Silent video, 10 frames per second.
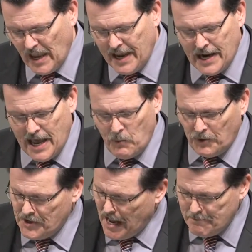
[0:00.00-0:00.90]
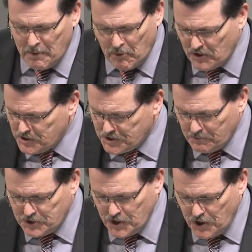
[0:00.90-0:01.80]
and I will not be
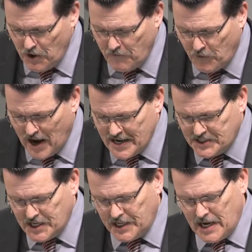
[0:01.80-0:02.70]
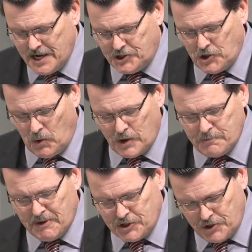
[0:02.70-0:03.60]
burdensome to you, for I seek not
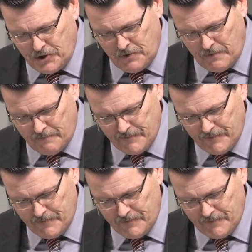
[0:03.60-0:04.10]
yours, but you.